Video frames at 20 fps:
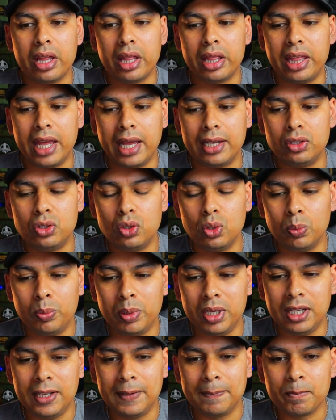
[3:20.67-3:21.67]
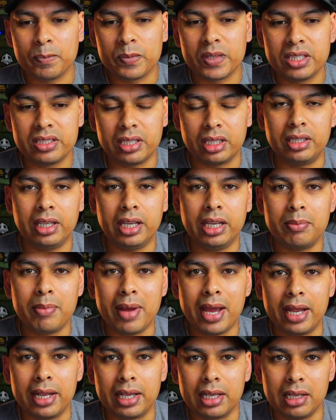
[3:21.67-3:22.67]
than to be sitting in
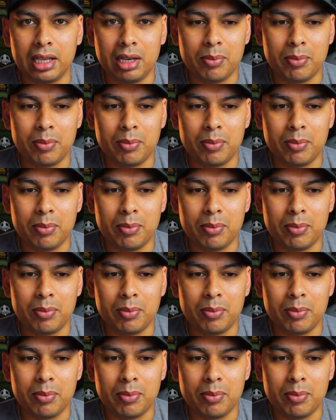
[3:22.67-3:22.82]
my